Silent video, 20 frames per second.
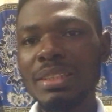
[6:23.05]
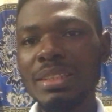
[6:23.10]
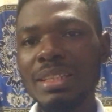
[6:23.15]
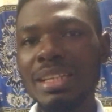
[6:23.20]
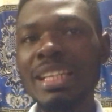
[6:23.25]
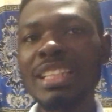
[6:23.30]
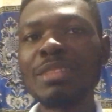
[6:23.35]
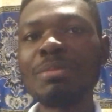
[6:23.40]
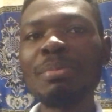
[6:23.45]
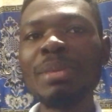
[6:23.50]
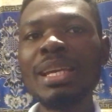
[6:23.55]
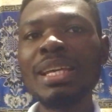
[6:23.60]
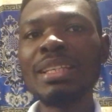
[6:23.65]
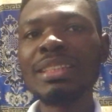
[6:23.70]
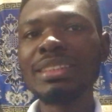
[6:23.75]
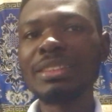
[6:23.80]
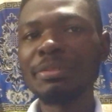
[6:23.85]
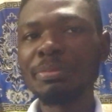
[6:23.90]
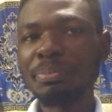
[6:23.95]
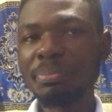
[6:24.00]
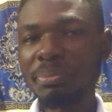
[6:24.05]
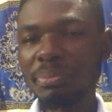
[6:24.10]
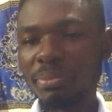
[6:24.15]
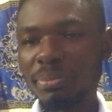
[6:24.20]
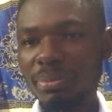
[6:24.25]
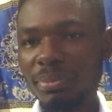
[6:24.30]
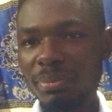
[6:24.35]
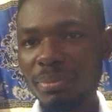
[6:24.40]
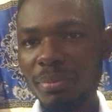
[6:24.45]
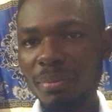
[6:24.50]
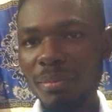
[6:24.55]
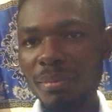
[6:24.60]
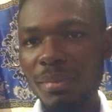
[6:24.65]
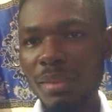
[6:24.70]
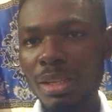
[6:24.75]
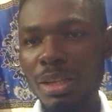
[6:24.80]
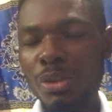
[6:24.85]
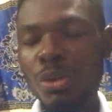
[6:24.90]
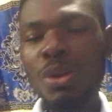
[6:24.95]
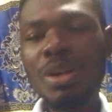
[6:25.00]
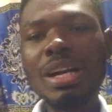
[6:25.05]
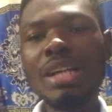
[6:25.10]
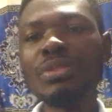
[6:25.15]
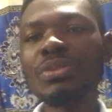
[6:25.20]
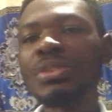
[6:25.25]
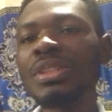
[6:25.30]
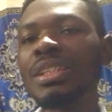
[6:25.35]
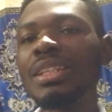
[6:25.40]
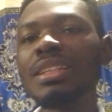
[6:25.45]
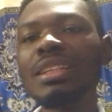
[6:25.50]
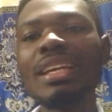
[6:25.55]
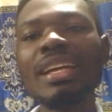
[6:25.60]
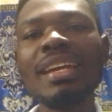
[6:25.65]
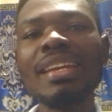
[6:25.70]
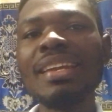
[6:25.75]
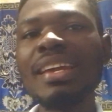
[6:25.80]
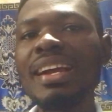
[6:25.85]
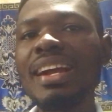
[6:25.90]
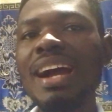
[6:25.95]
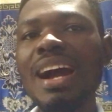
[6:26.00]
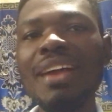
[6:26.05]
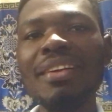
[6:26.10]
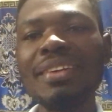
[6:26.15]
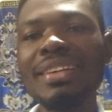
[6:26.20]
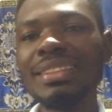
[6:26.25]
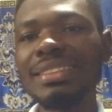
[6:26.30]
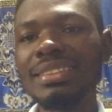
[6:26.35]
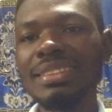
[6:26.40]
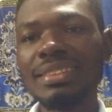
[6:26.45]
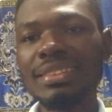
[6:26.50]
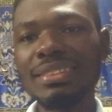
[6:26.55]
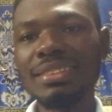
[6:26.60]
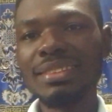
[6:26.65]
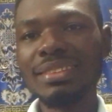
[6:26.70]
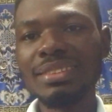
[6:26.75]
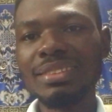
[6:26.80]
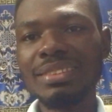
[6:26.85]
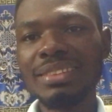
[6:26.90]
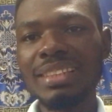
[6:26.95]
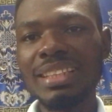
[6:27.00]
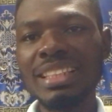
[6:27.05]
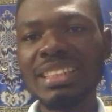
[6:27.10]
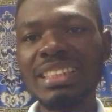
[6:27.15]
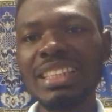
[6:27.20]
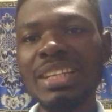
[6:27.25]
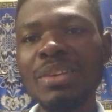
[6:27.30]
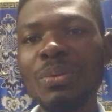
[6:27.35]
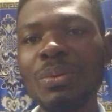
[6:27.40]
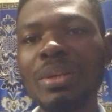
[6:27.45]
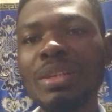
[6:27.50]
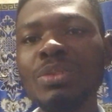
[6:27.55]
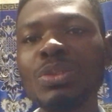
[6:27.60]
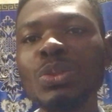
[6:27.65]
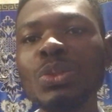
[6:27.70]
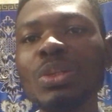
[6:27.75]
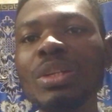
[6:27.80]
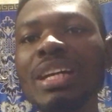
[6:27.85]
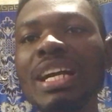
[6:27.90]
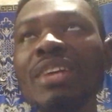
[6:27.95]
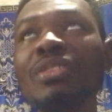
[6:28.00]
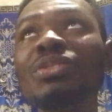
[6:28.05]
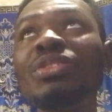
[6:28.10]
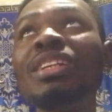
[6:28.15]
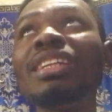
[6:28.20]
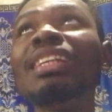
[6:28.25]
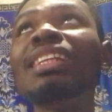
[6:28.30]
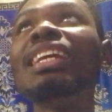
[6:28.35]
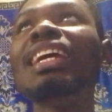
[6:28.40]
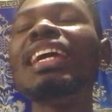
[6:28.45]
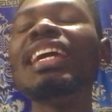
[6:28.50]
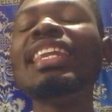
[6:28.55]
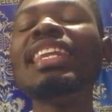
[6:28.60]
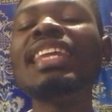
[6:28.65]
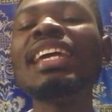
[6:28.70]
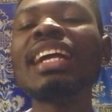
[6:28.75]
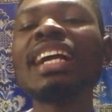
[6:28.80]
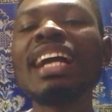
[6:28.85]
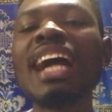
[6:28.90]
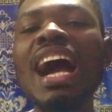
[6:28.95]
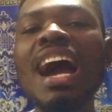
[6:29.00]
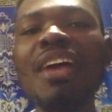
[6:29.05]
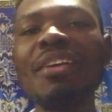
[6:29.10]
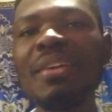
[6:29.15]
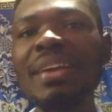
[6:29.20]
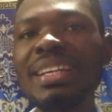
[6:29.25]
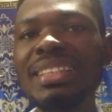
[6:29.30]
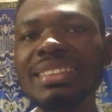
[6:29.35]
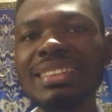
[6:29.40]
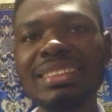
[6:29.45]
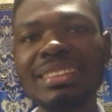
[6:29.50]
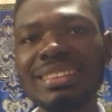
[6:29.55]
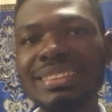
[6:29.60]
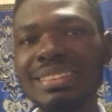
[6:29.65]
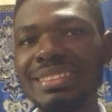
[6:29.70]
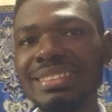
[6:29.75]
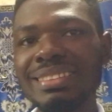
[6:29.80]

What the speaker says: It means you can trade in any currency. It's liquid, so you can trade in any currency.